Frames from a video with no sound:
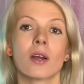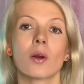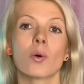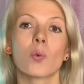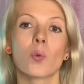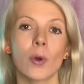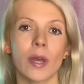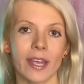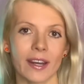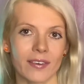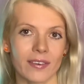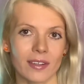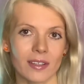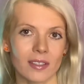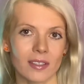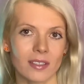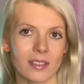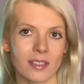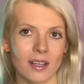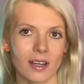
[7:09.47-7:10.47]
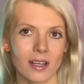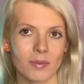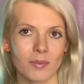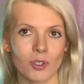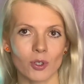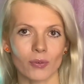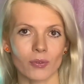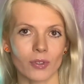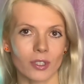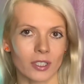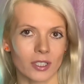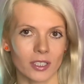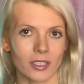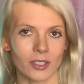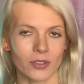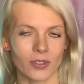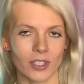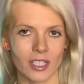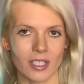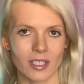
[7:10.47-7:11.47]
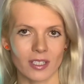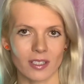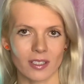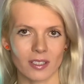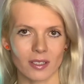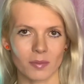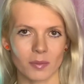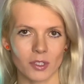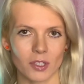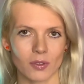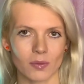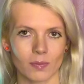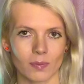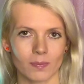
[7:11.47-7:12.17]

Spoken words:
various types of artillery systems.